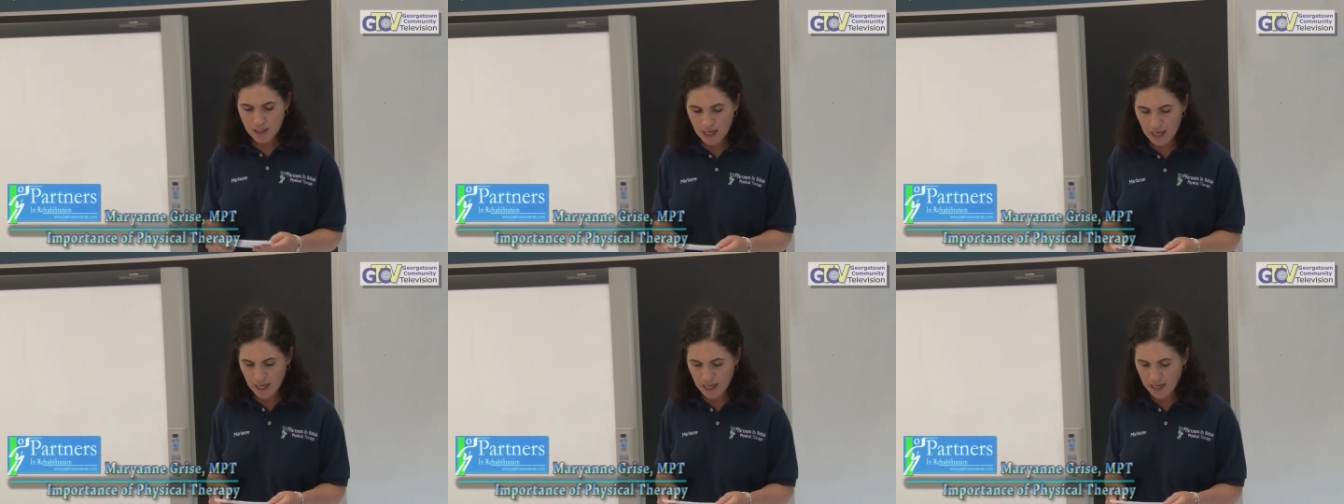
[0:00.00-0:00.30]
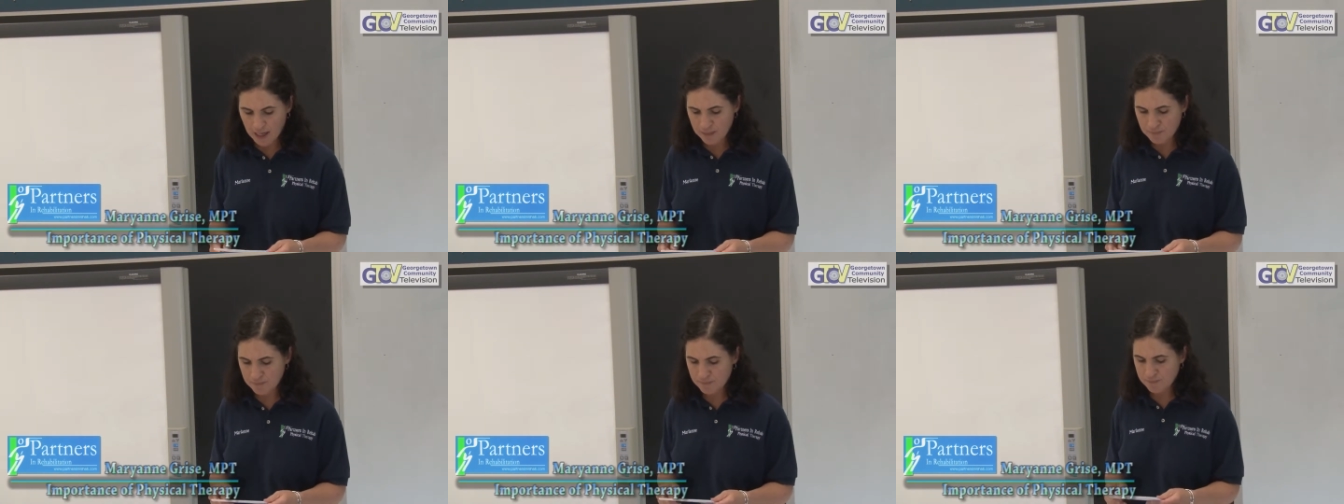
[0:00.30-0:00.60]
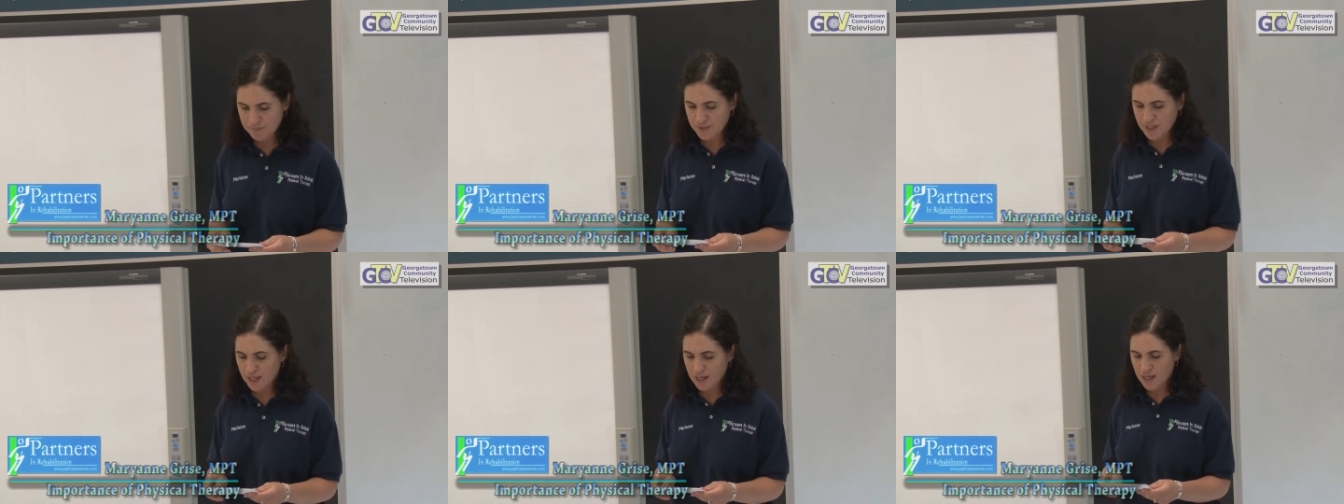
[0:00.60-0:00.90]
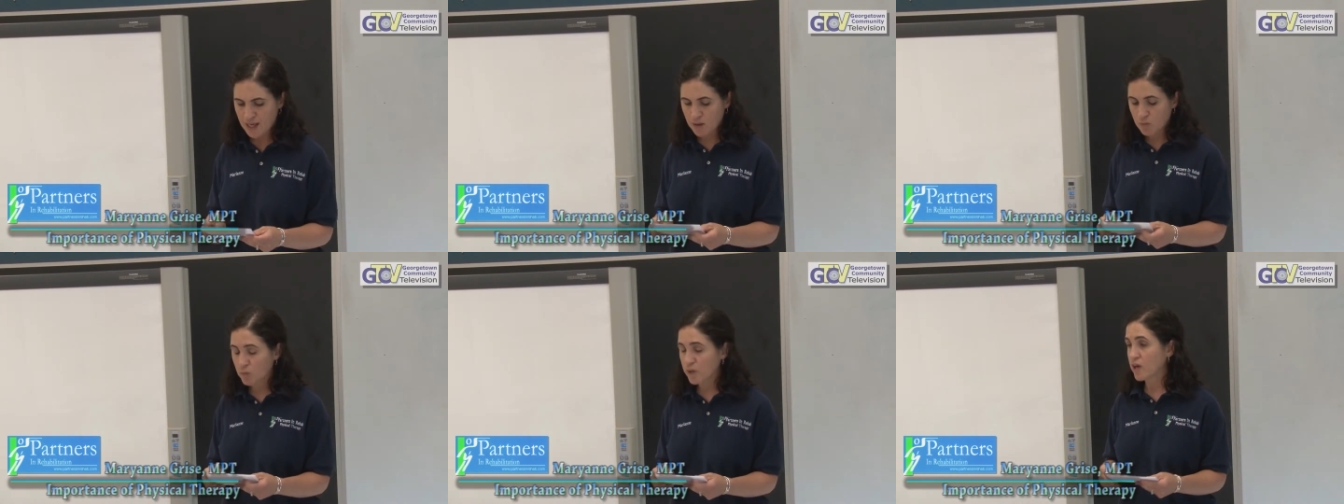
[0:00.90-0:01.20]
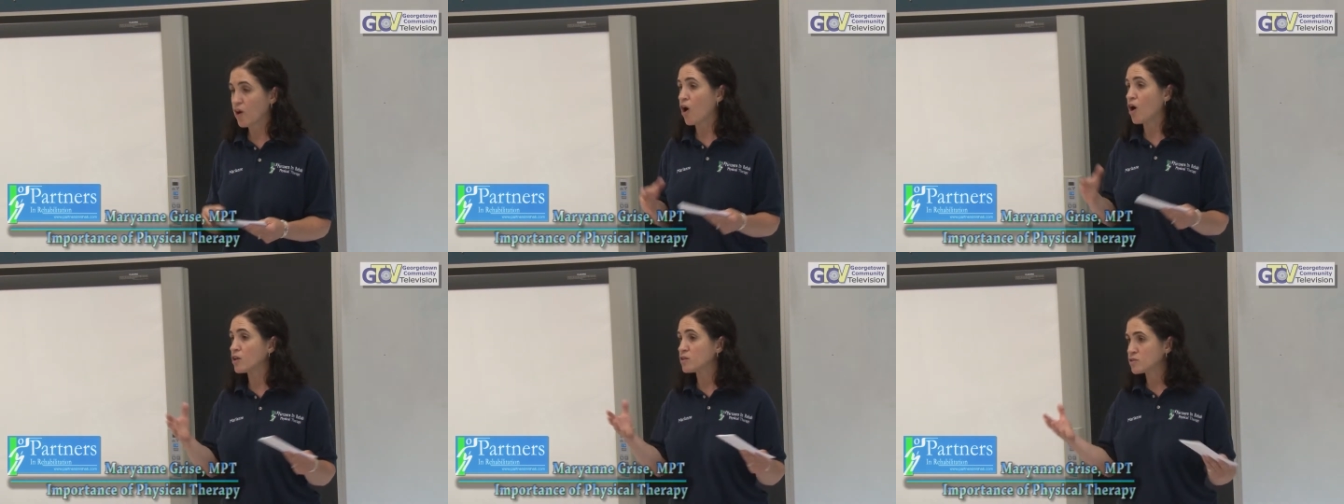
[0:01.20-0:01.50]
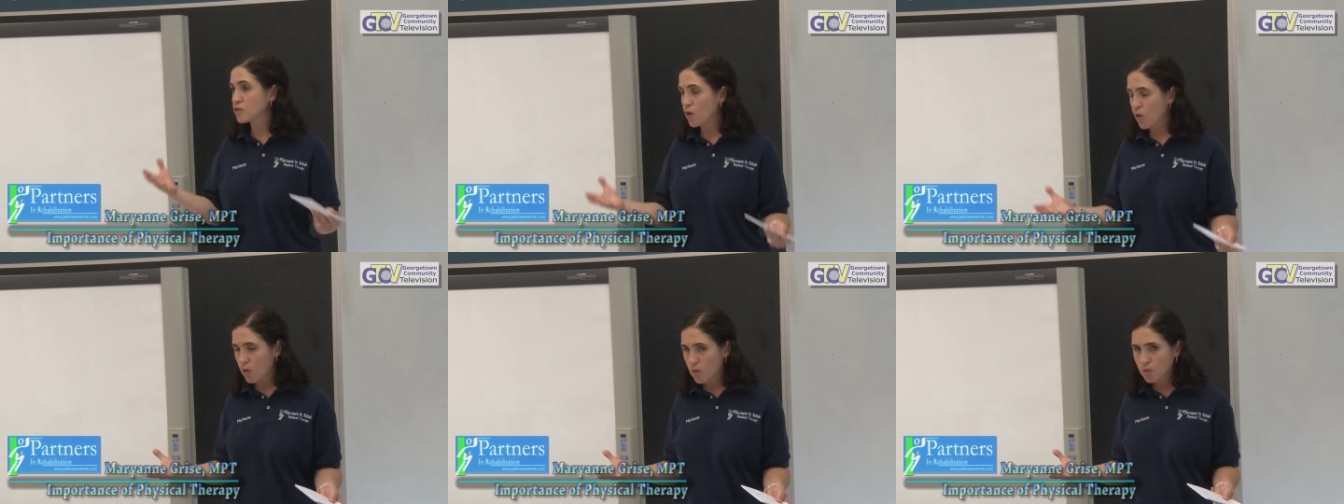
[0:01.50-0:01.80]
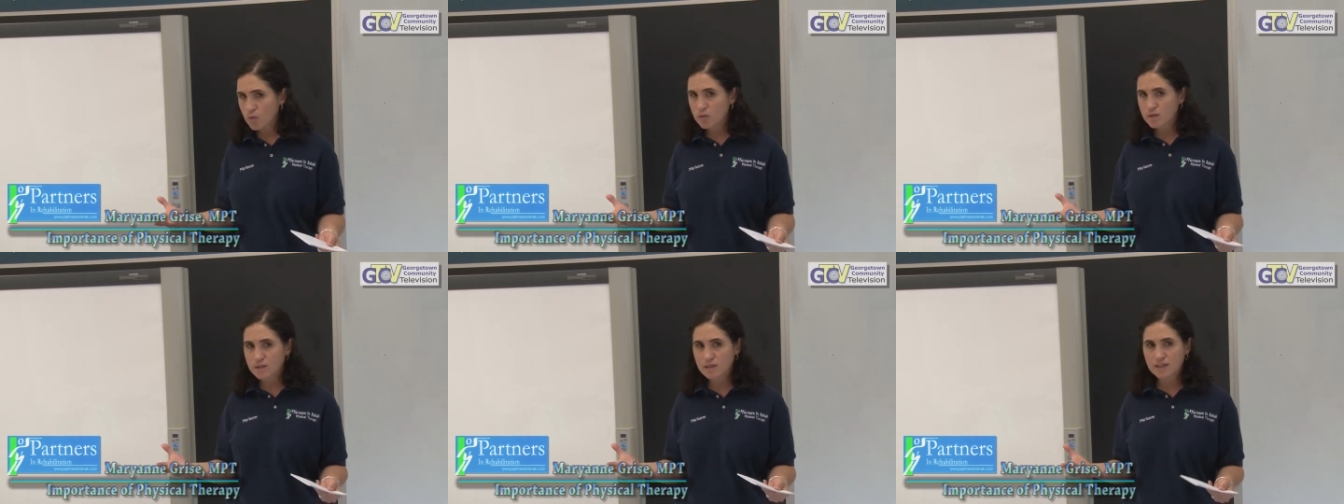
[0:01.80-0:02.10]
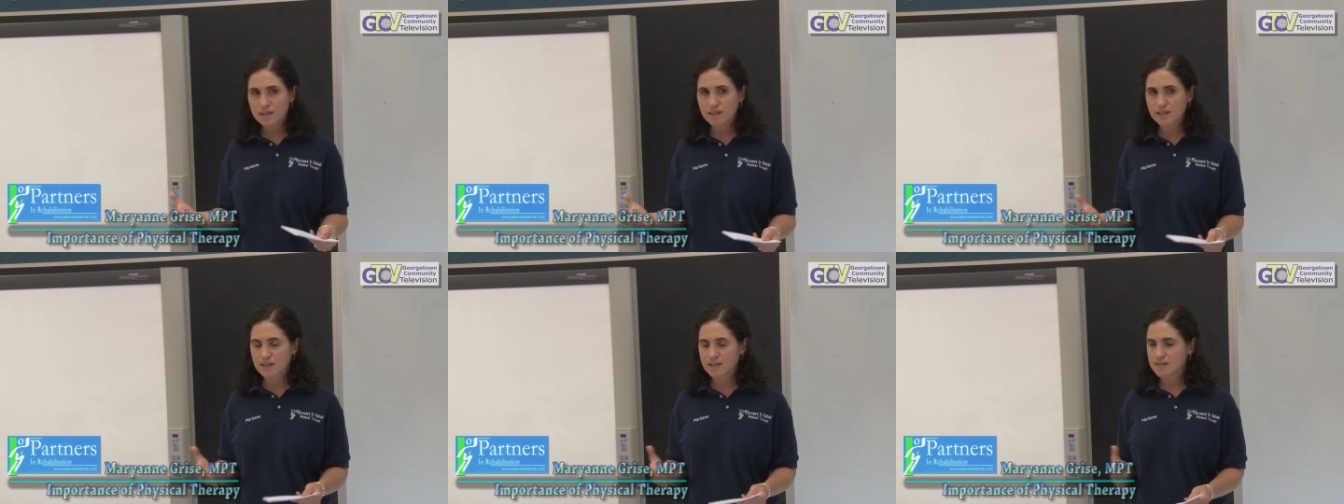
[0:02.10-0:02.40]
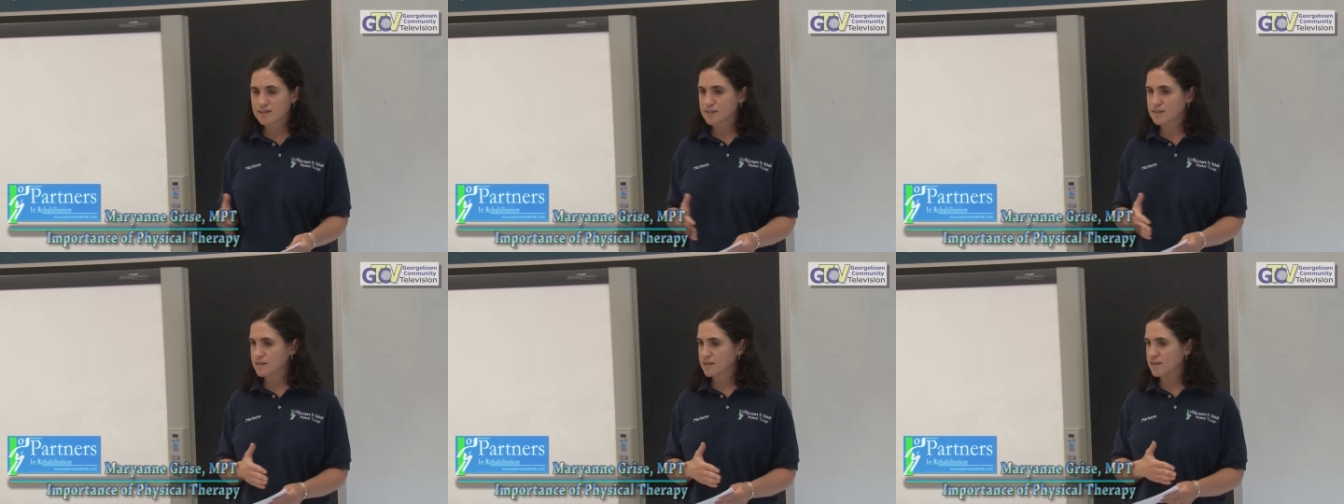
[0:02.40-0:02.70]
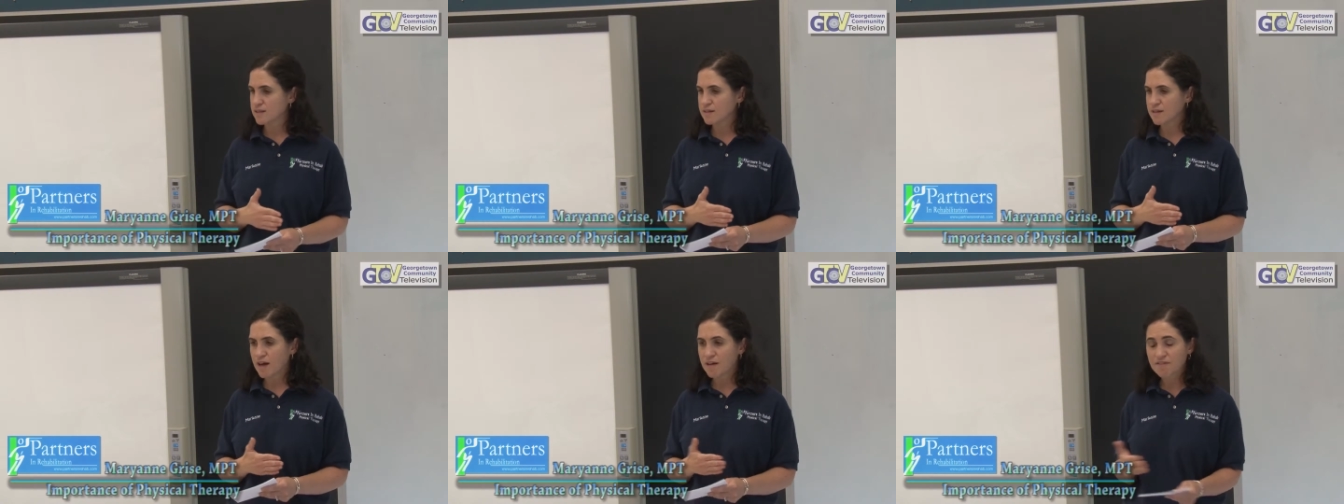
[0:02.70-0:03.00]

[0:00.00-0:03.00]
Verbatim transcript: Um, and we all know it's a,